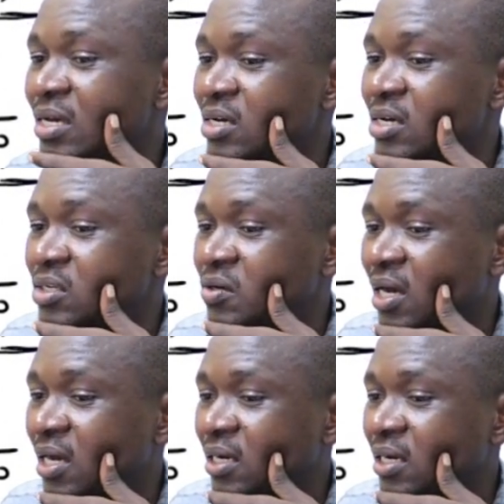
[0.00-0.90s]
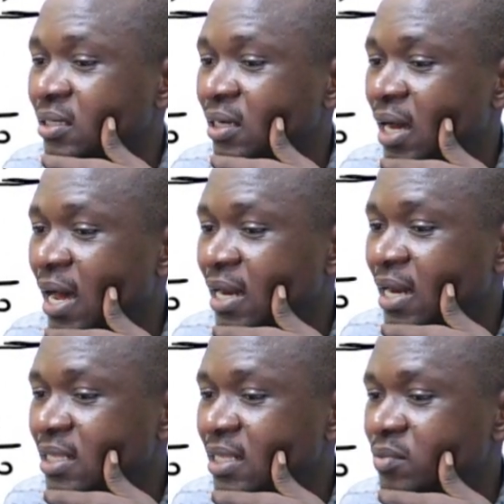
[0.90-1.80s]
So add
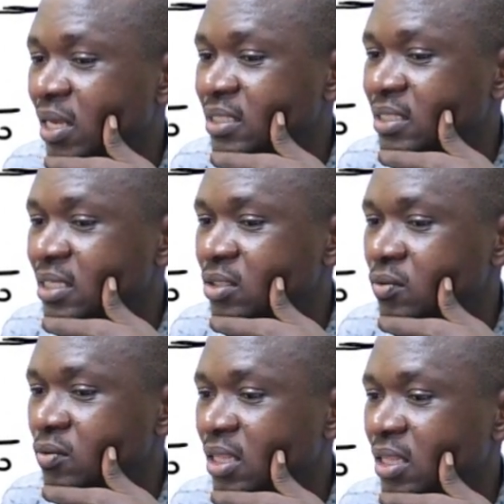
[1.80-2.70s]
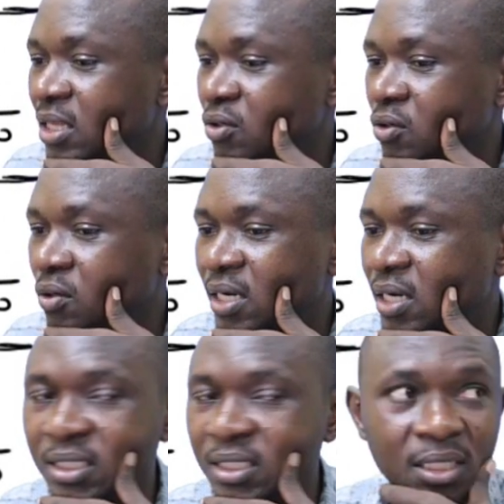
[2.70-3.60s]
this plus this to get the total
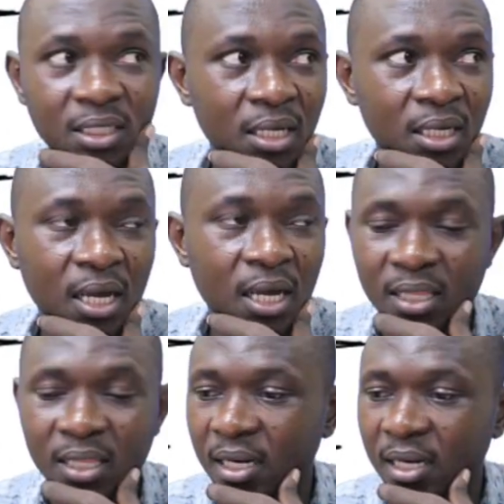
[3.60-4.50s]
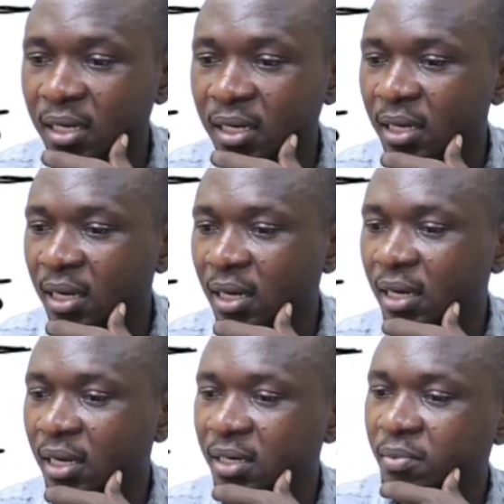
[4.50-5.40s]
debt, and then
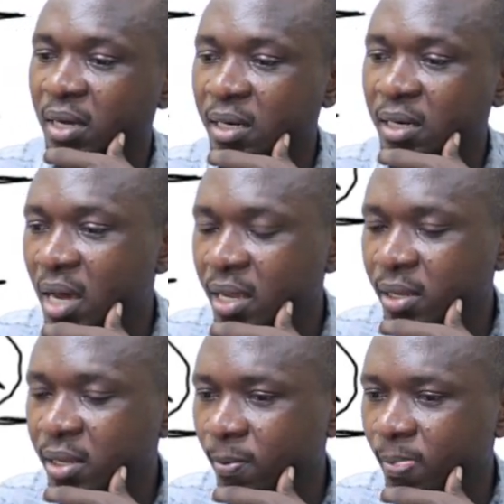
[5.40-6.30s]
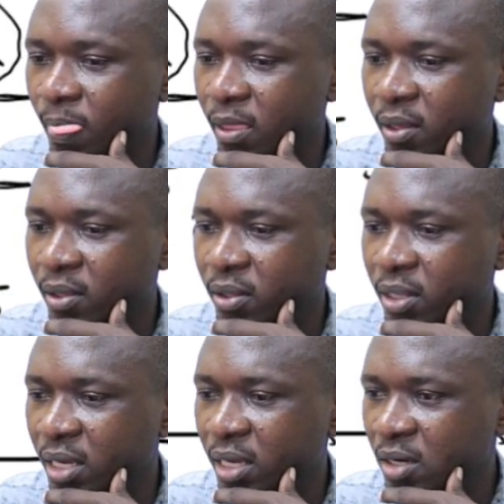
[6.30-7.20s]
divided by
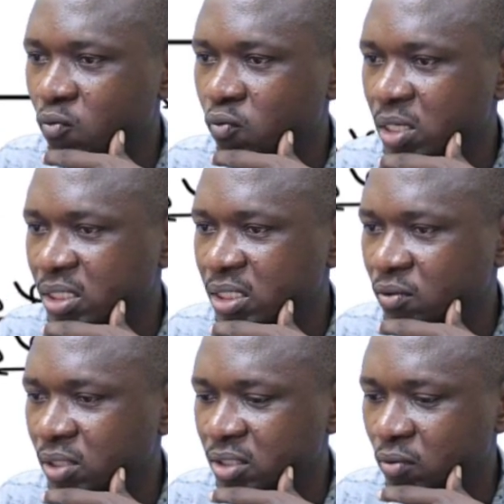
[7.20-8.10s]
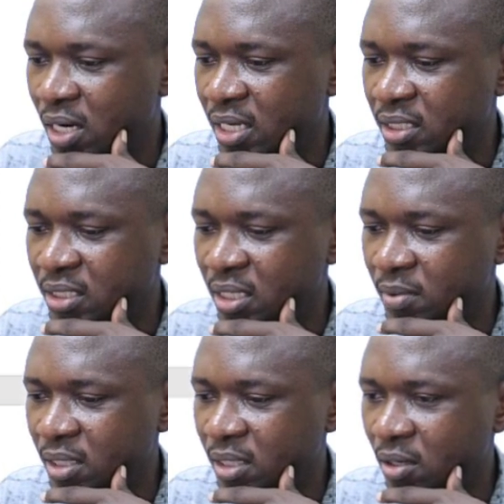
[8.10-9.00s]
the equity, which is
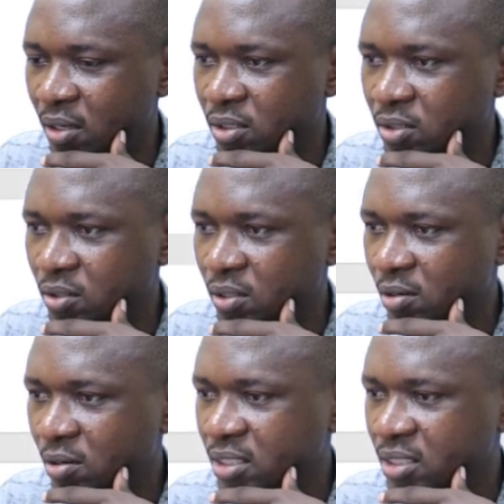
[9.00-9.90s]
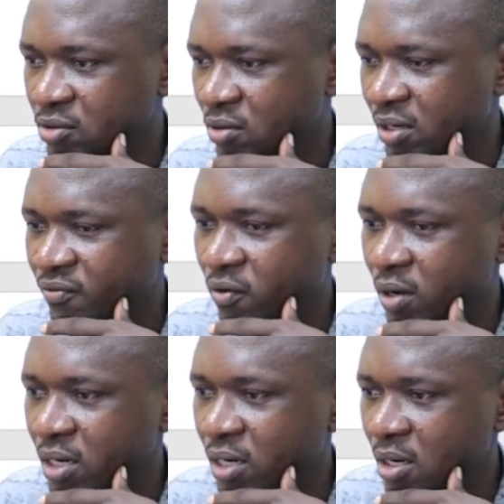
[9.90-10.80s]
197,000. So that one is
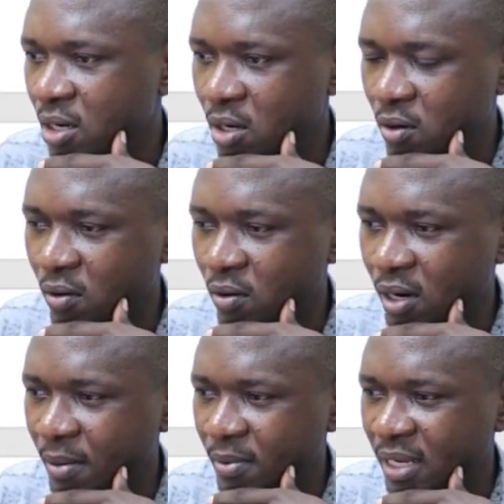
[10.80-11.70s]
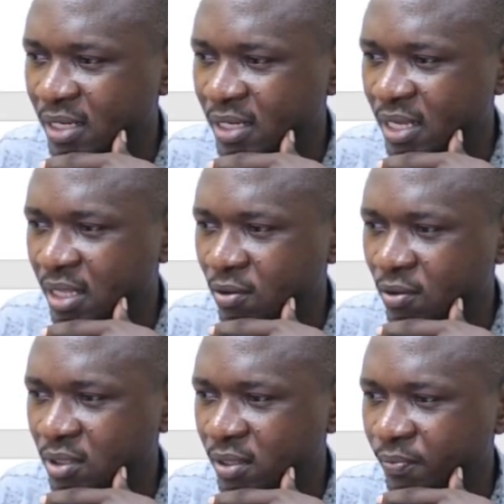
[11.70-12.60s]
straightforward. We'll have
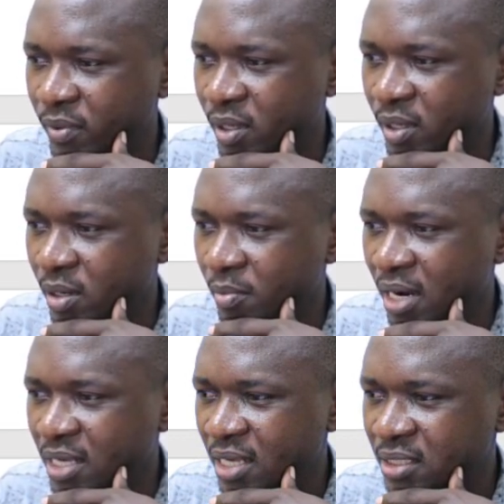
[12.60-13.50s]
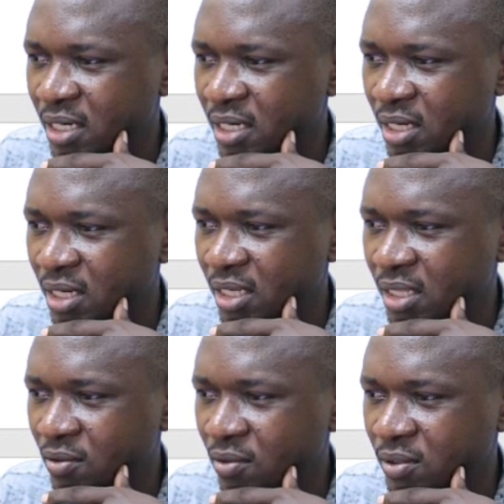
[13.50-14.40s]
98,000 plus
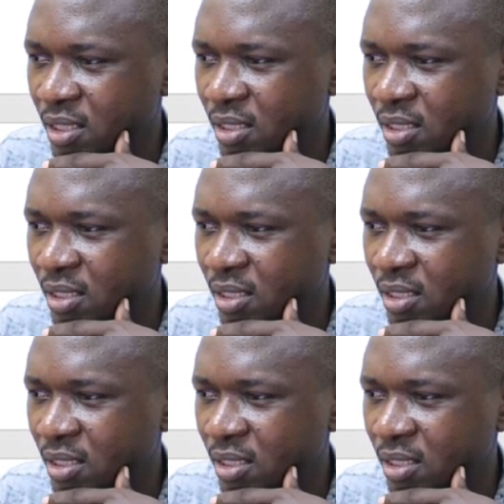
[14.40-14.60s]
33,000